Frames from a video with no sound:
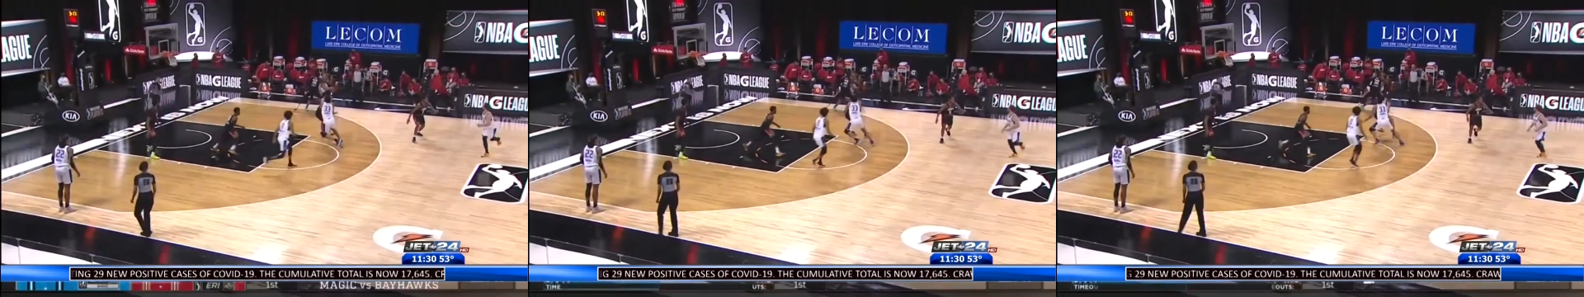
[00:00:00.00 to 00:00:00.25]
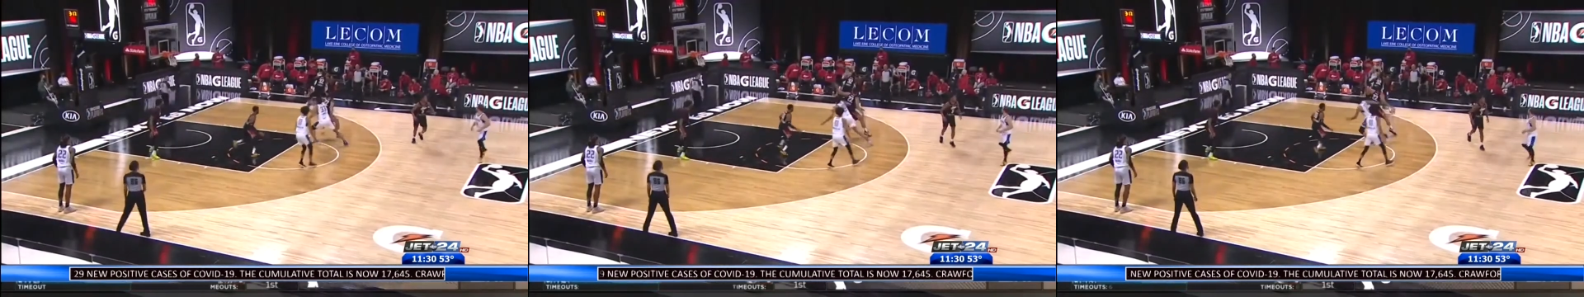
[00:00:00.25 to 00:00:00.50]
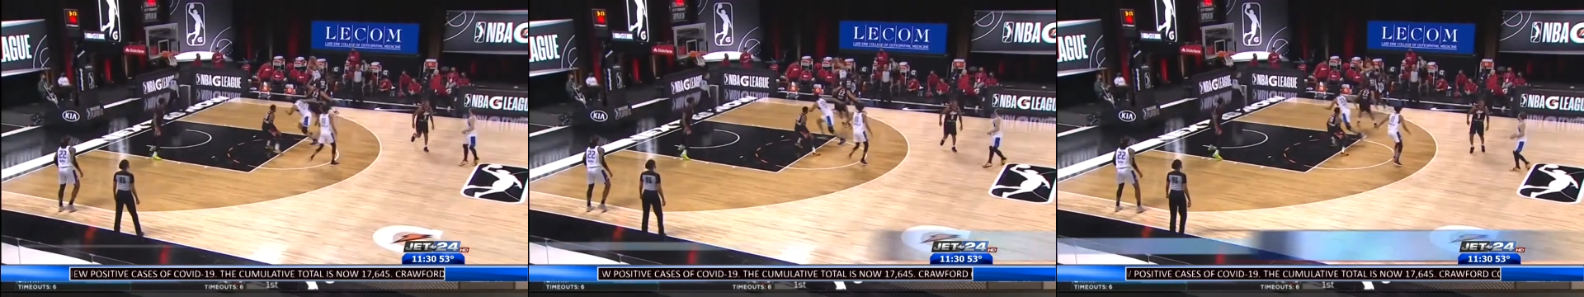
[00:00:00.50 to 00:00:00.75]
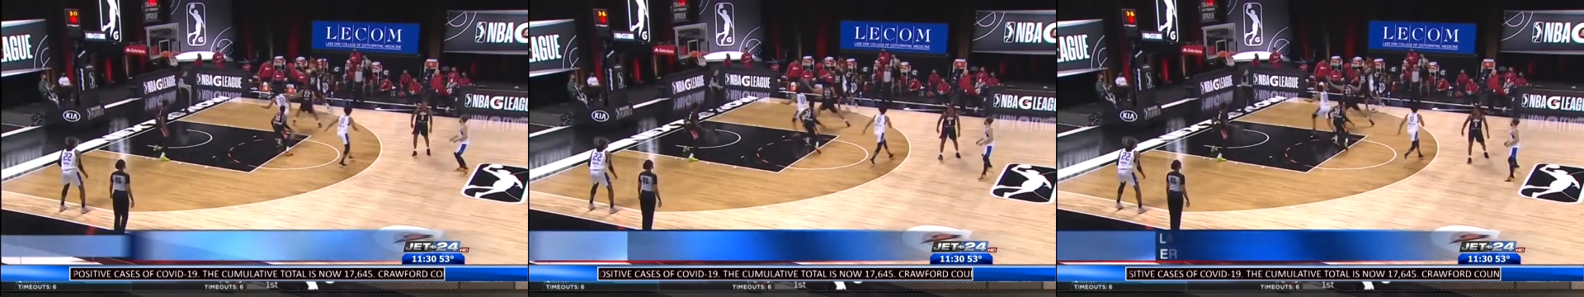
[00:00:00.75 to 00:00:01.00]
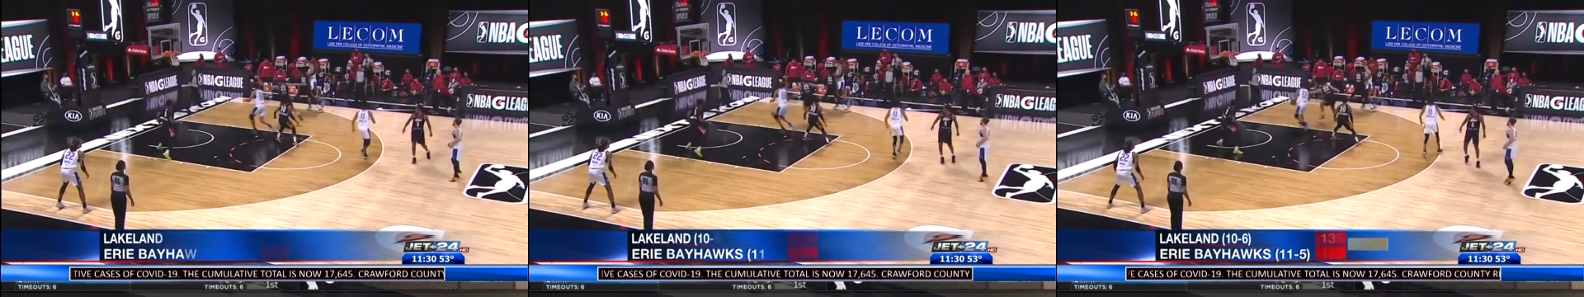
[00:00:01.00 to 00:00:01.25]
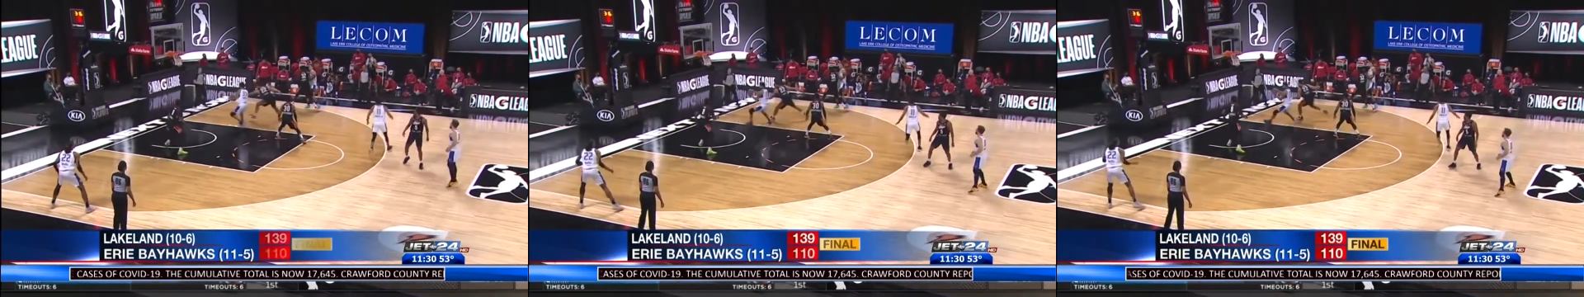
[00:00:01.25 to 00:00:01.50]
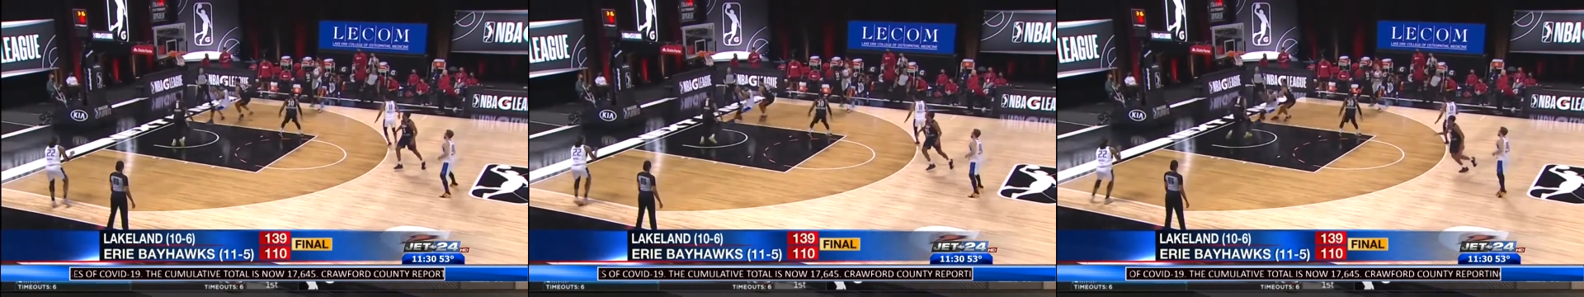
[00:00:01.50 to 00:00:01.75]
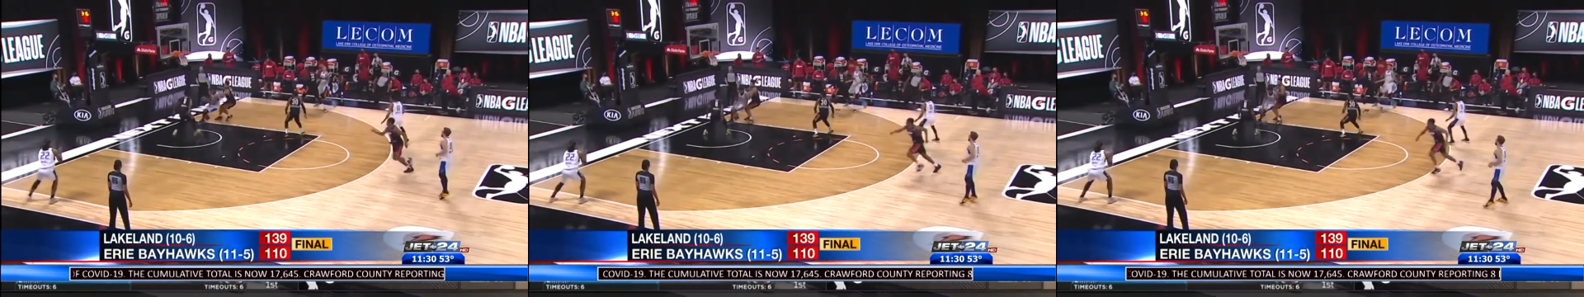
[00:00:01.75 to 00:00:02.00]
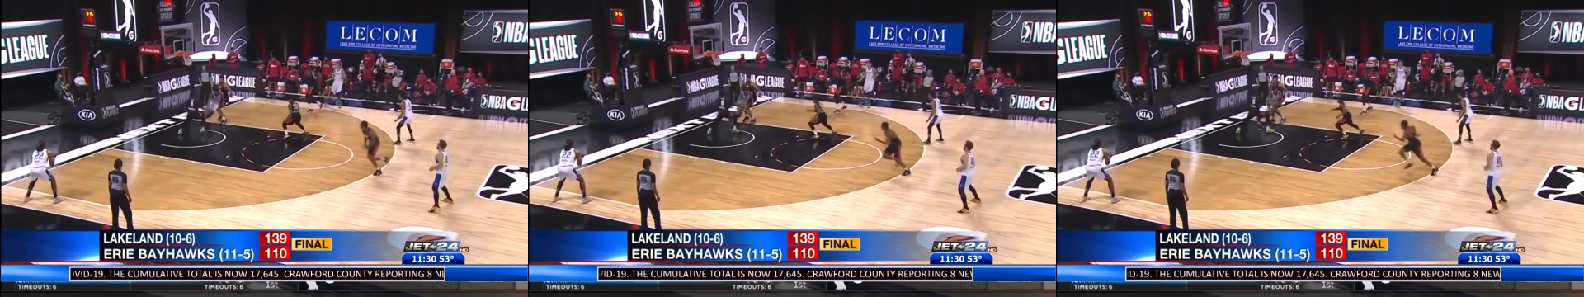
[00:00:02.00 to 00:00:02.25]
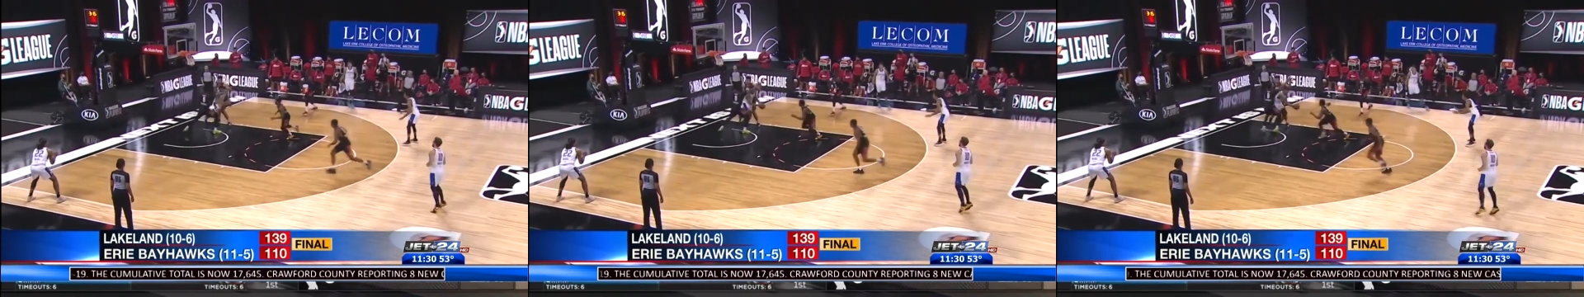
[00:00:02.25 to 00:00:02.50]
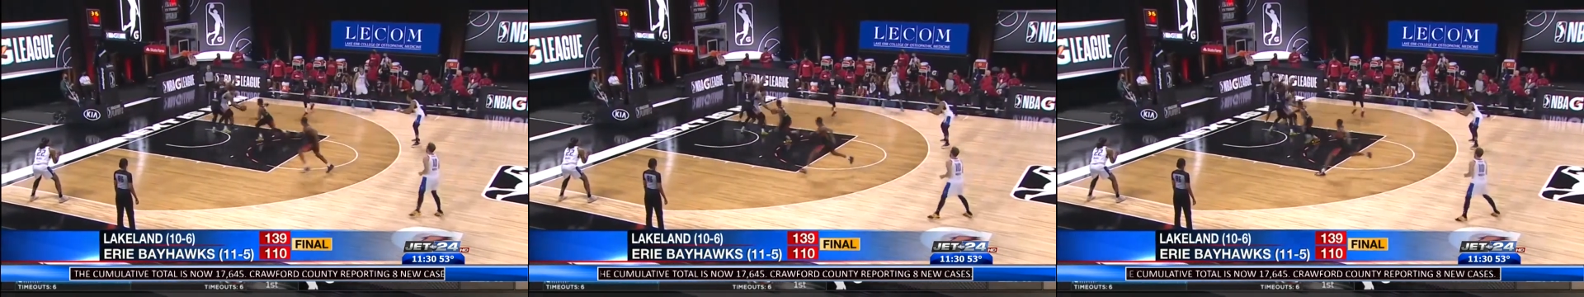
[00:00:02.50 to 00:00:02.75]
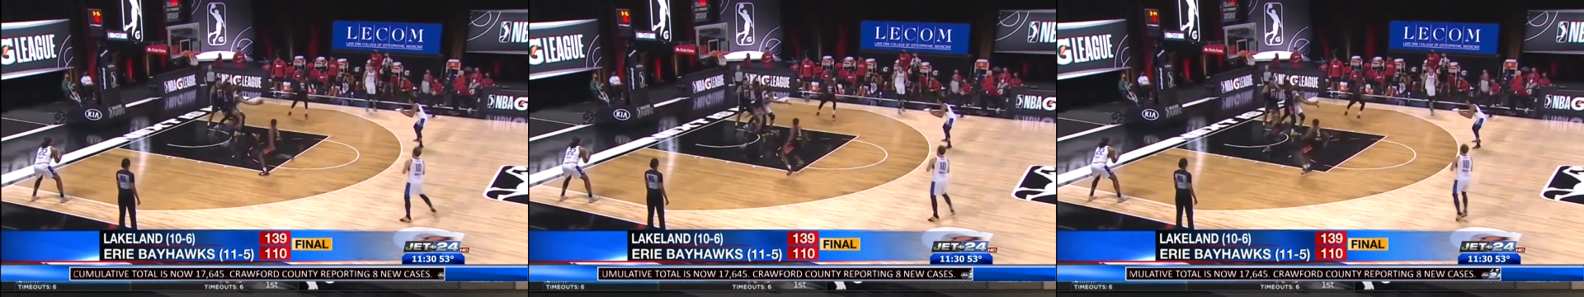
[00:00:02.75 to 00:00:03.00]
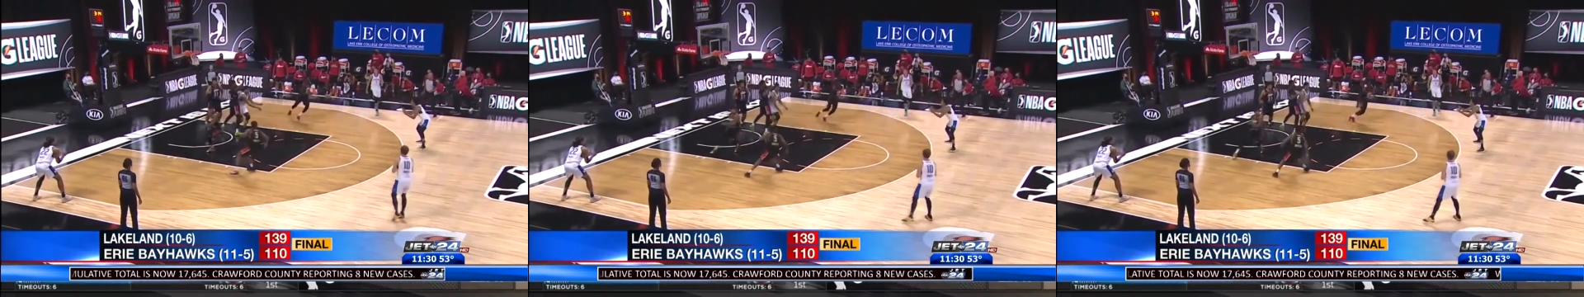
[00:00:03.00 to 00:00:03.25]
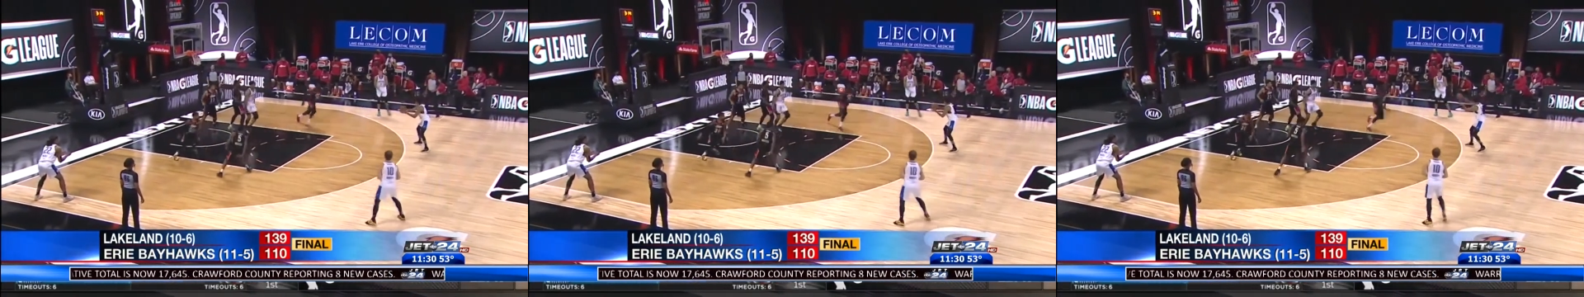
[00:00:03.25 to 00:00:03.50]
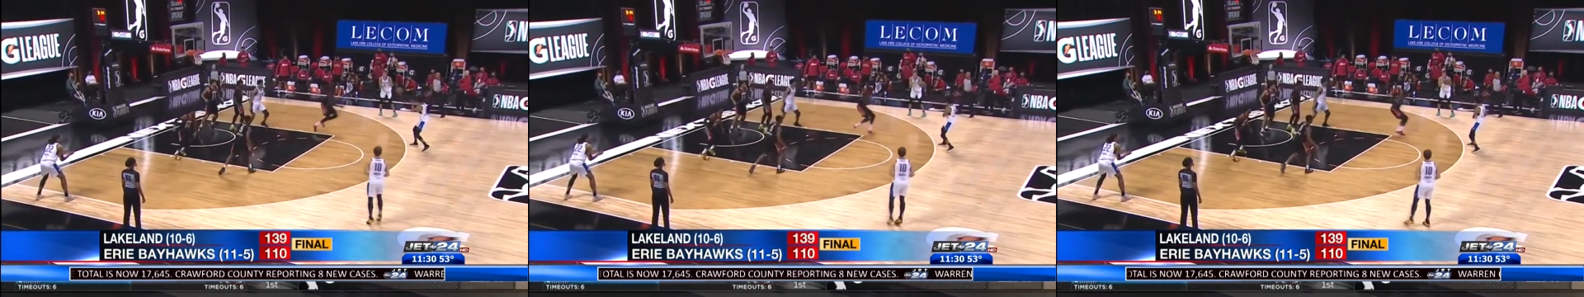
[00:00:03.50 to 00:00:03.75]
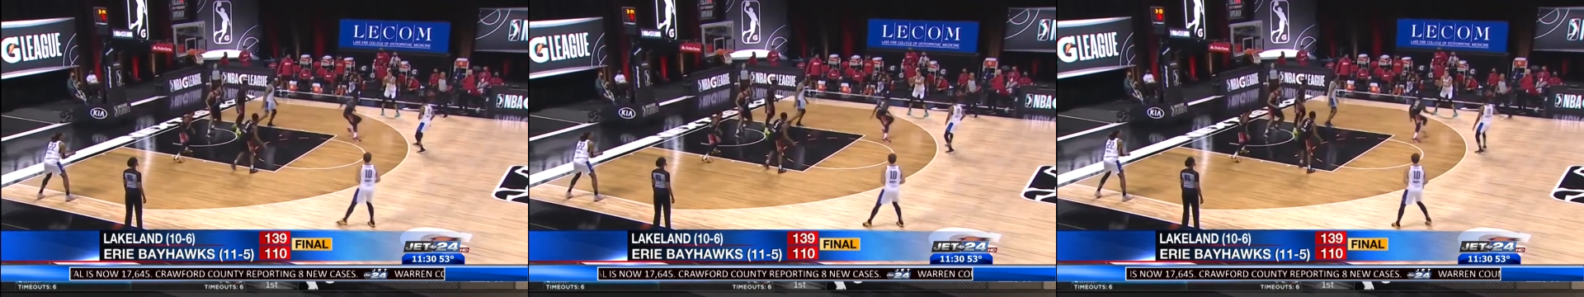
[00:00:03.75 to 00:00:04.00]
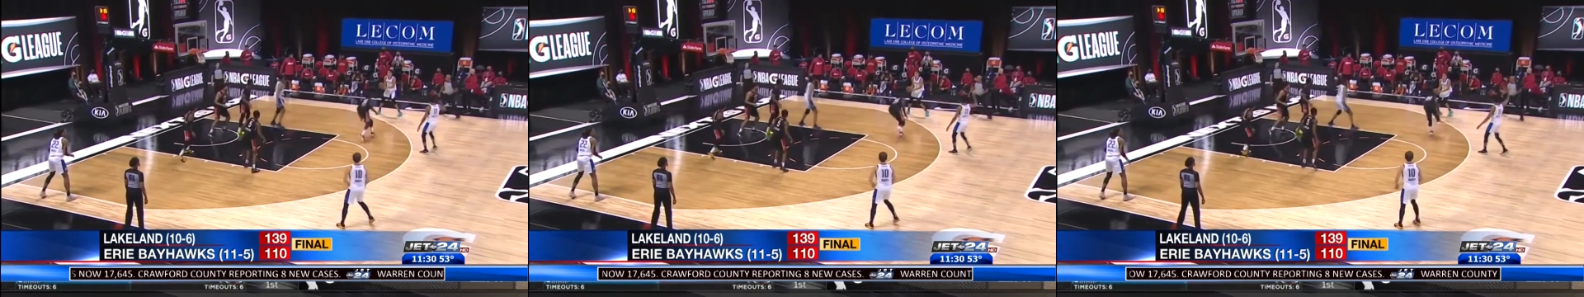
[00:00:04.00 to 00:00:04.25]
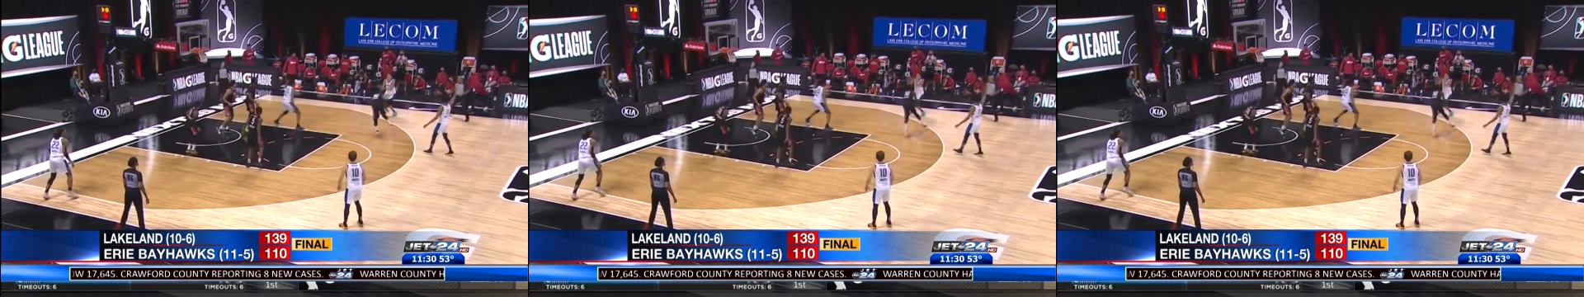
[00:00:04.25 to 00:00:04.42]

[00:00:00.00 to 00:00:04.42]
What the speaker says: Nobody's mouth can be seen.